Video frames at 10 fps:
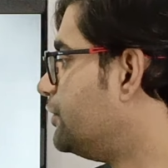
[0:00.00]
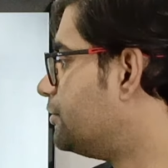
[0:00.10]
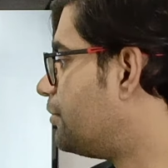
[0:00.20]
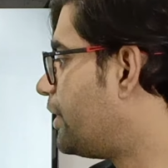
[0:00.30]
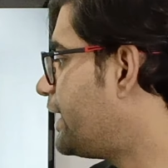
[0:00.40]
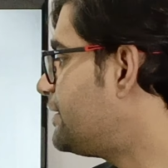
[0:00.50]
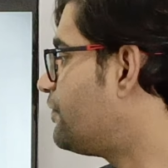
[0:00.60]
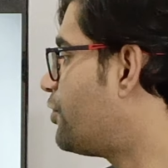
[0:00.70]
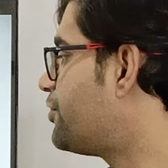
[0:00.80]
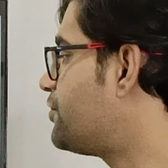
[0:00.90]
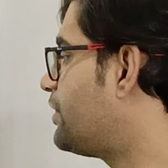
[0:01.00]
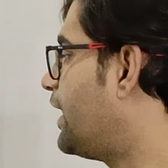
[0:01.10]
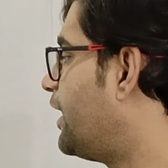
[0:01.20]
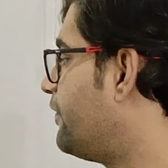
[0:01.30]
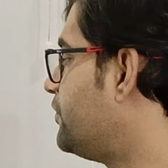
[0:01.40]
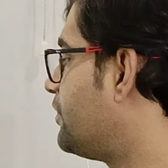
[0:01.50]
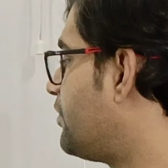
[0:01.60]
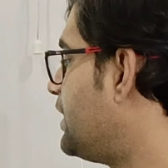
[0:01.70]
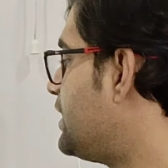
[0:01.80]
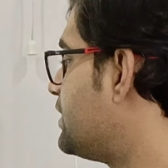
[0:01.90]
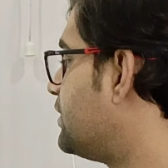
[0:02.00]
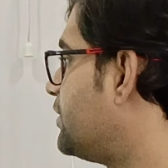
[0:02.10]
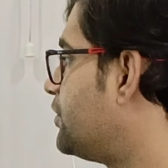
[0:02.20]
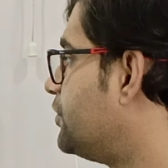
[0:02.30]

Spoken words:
You might want to have your reader